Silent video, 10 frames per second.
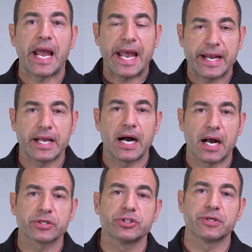adding
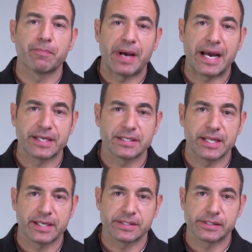oxygen back into
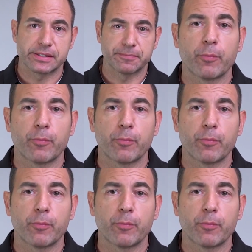that system.